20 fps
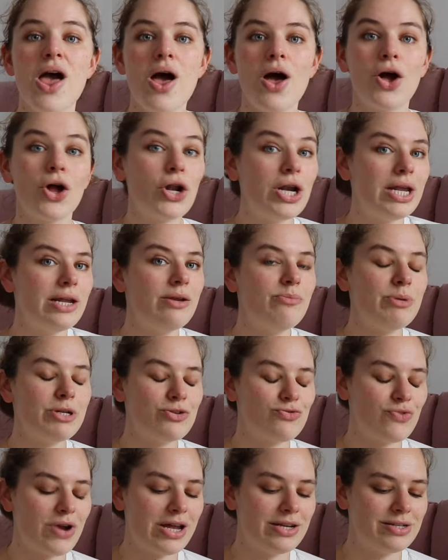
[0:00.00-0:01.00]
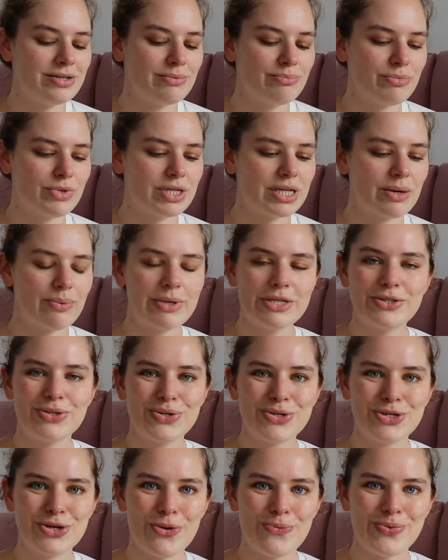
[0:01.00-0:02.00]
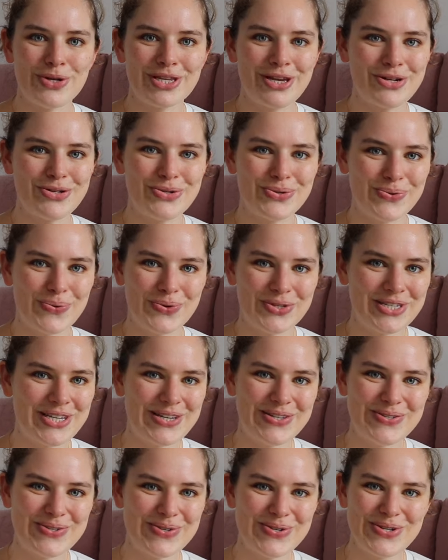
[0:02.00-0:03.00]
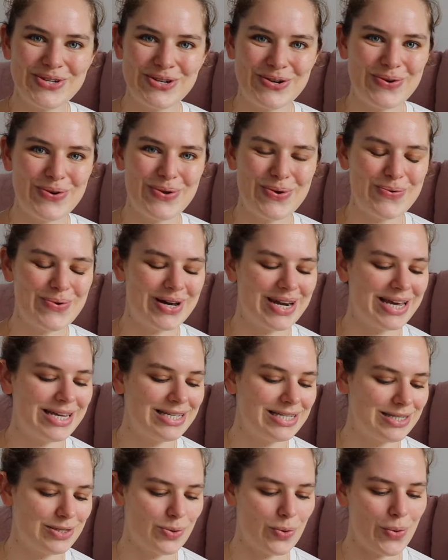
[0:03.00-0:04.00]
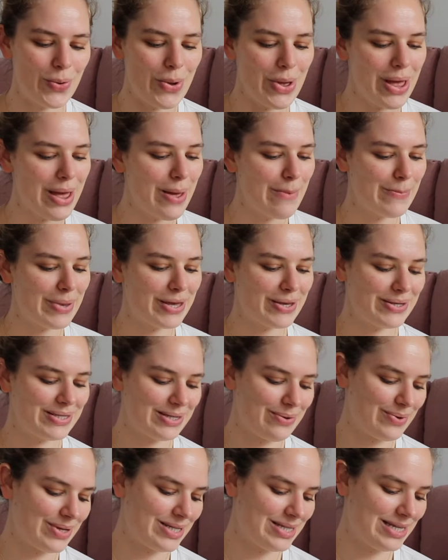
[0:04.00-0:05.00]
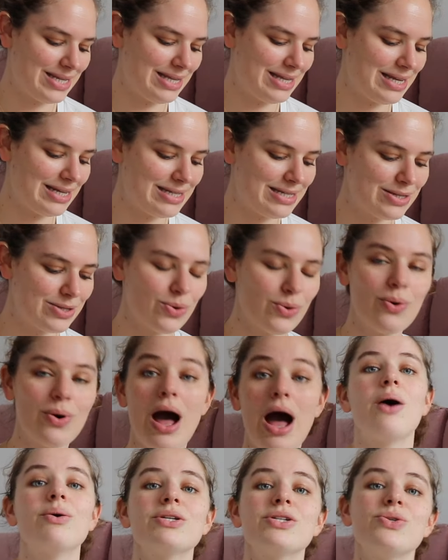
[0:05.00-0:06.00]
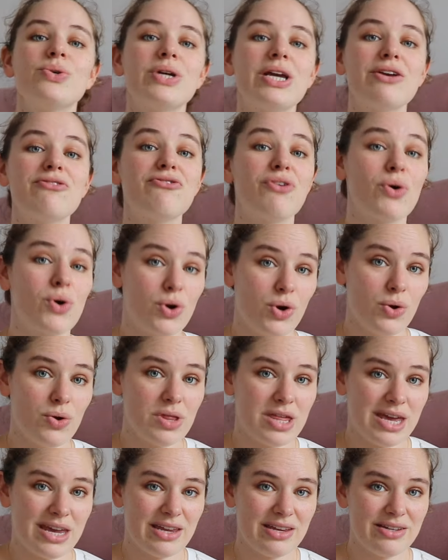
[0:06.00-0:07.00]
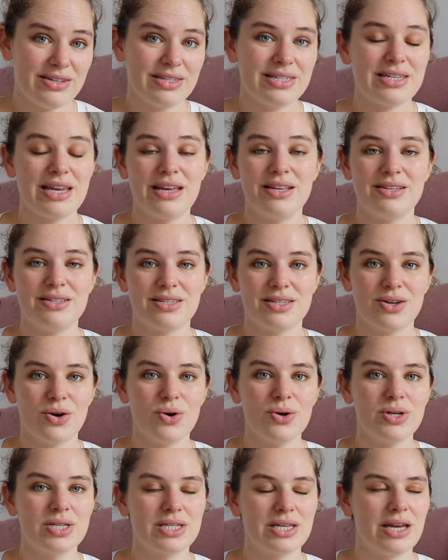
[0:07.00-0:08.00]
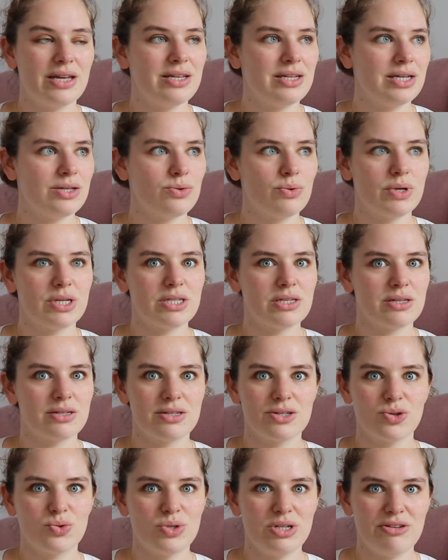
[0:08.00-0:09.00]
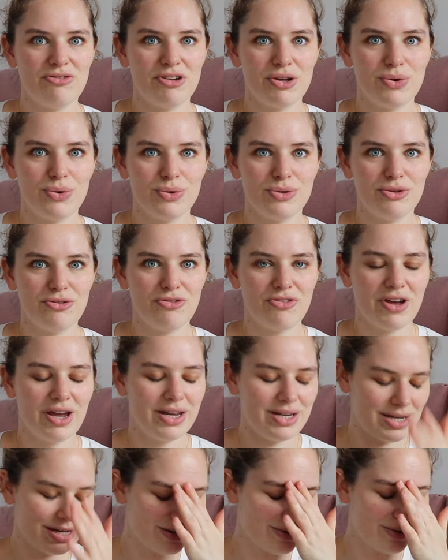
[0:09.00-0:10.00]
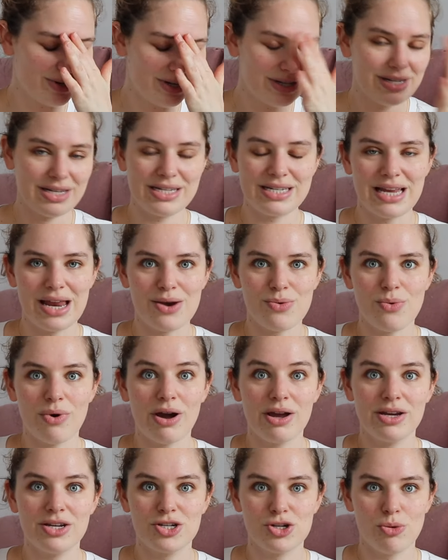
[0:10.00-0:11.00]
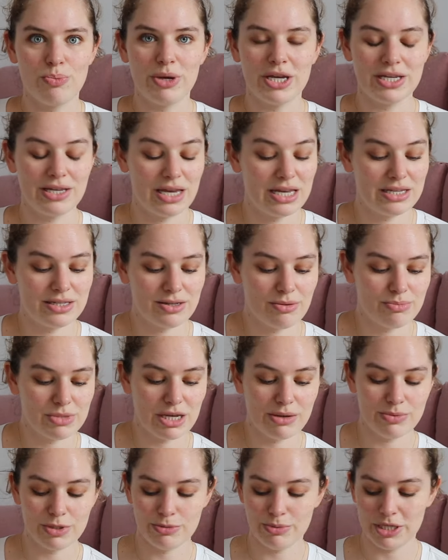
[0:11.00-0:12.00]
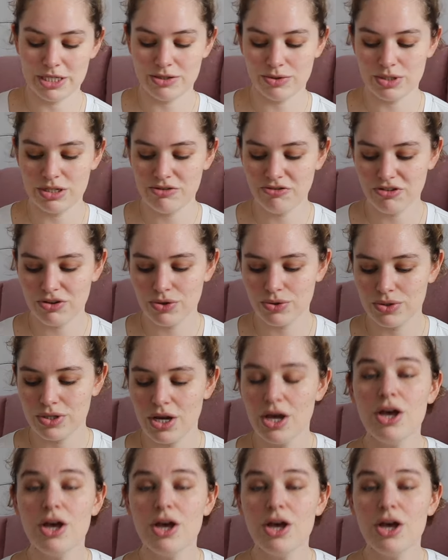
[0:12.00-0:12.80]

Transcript: a little bit random, but I went to shop and I just wanted to show you what I saw because I was in that store. I was looking for clothes hangers and socks, and this was so difficult to find. I don't understand why shopping can sometimes be so difficult.